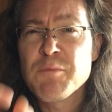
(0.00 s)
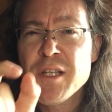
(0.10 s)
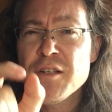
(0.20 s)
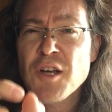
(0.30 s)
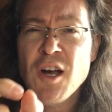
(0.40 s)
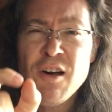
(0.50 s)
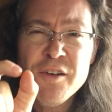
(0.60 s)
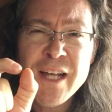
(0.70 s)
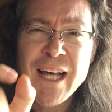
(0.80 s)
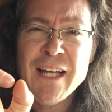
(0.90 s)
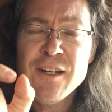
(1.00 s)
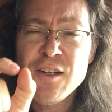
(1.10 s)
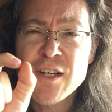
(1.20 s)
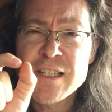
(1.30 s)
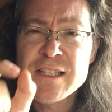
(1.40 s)
But you can't
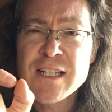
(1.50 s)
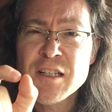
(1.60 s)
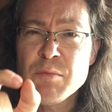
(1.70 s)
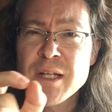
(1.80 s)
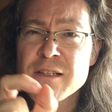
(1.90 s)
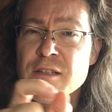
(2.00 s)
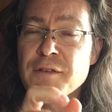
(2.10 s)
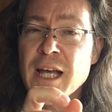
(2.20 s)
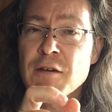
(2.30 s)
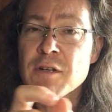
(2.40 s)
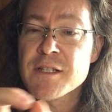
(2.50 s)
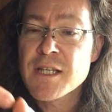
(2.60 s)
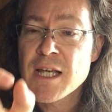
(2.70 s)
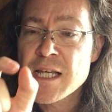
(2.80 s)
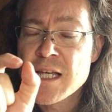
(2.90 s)
analyze little bits of air and
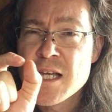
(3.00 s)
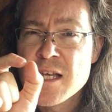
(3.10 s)
say,